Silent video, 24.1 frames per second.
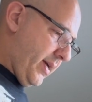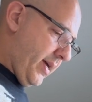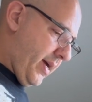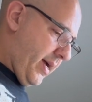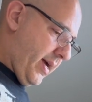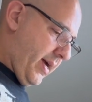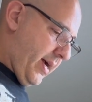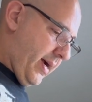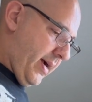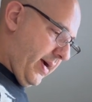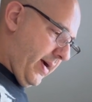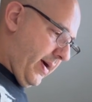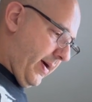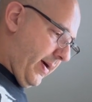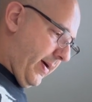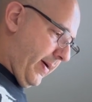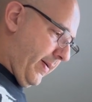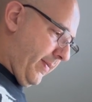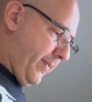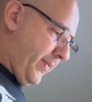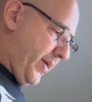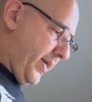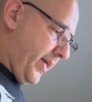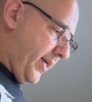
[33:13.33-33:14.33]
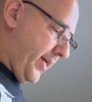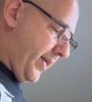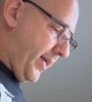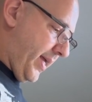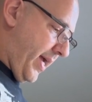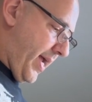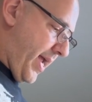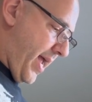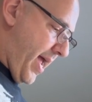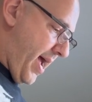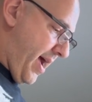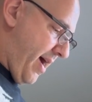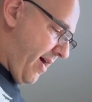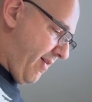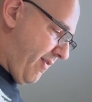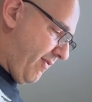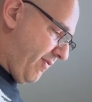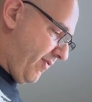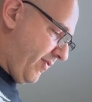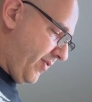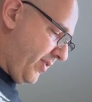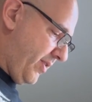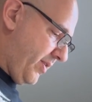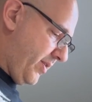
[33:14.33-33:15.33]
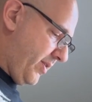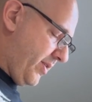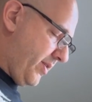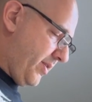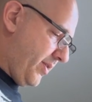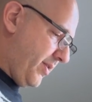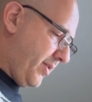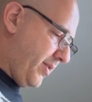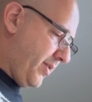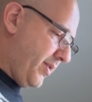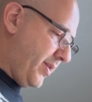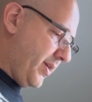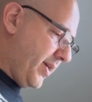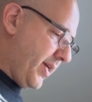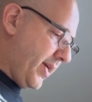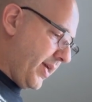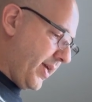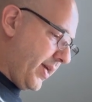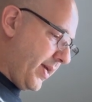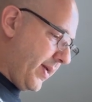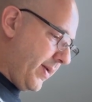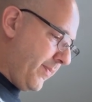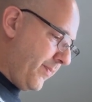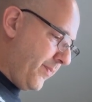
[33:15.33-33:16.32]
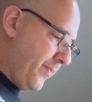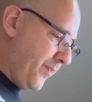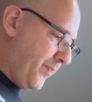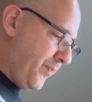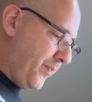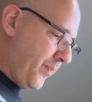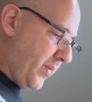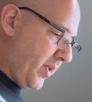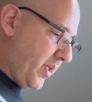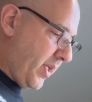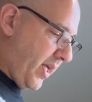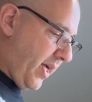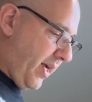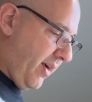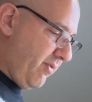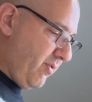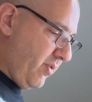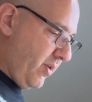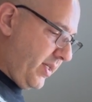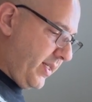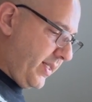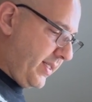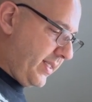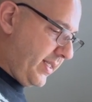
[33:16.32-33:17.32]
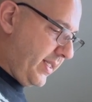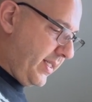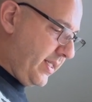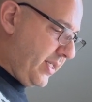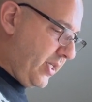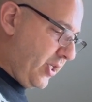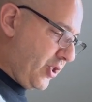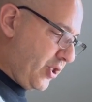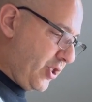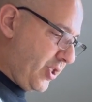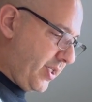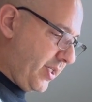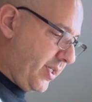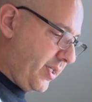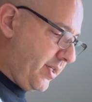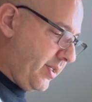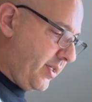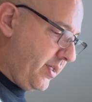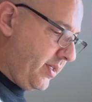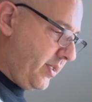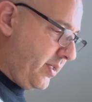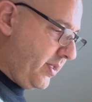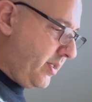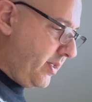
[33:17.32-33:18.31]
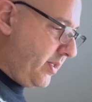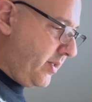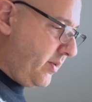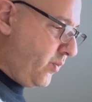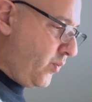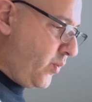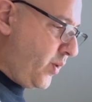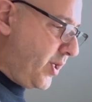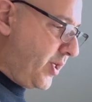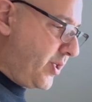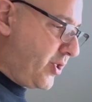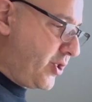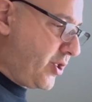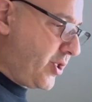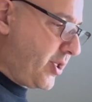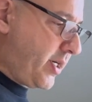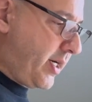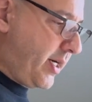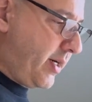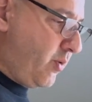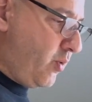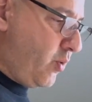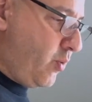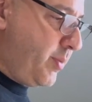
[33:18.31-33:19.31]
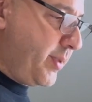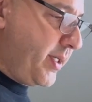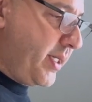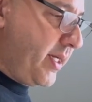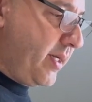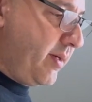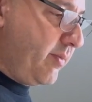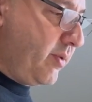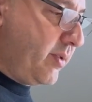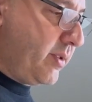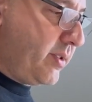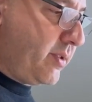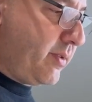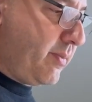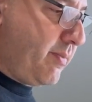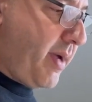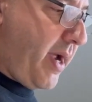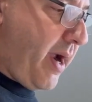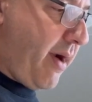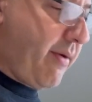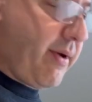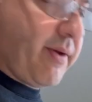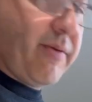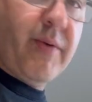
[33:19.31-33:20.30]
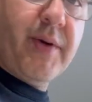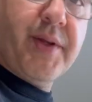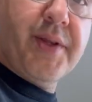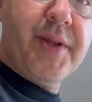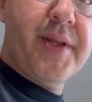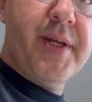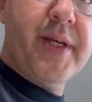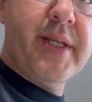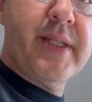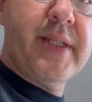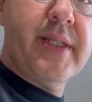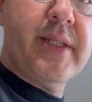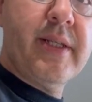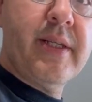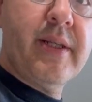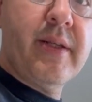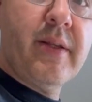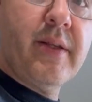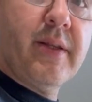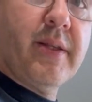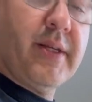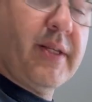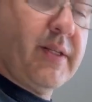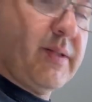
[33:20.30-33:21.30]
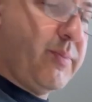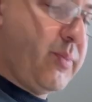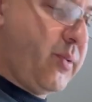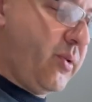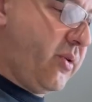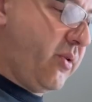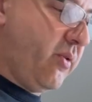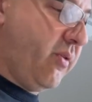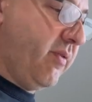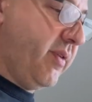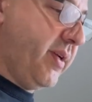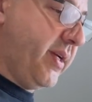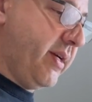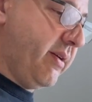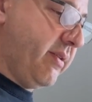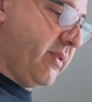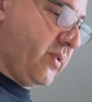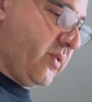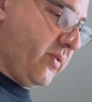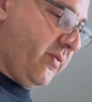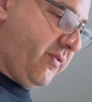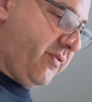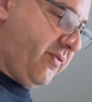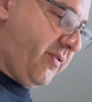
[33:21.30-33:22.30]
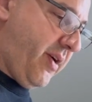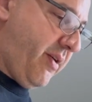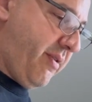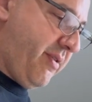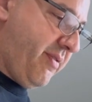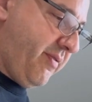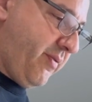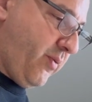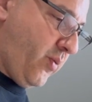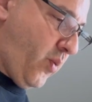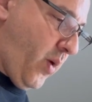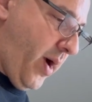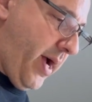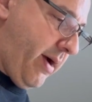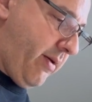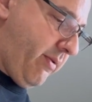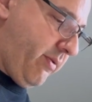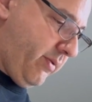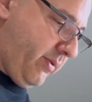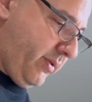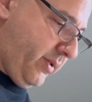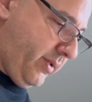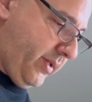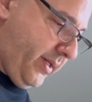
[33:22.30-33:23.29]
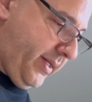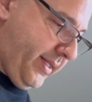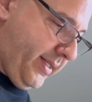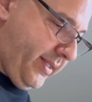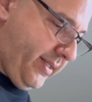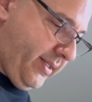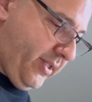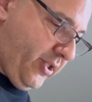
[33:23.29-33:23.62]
And I have the coverless edition, which I will be able to marry with this book over here. So wow, look at the